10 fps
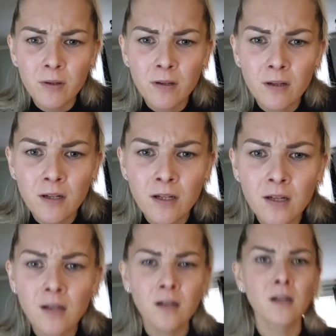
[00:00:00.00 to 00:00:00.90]

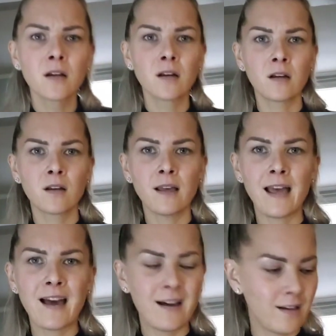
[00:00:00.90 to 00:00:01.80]

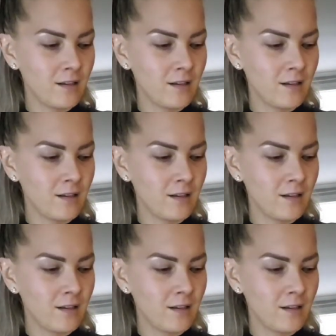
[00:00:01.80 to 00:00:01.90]
(silence)